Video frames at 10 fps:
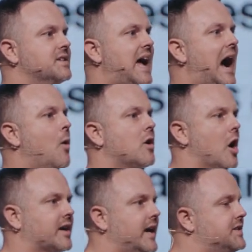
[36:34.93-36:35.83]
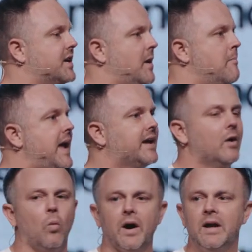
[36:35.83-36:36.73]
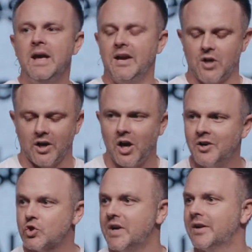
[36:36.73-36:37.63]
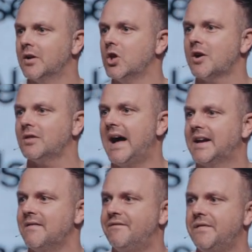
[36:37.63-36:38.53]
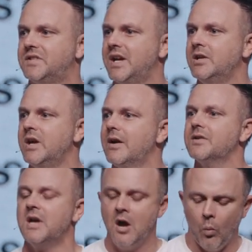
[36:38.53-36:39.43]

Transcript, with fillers: How are our kids gonna make it? What is our country gonna look like in 15 years?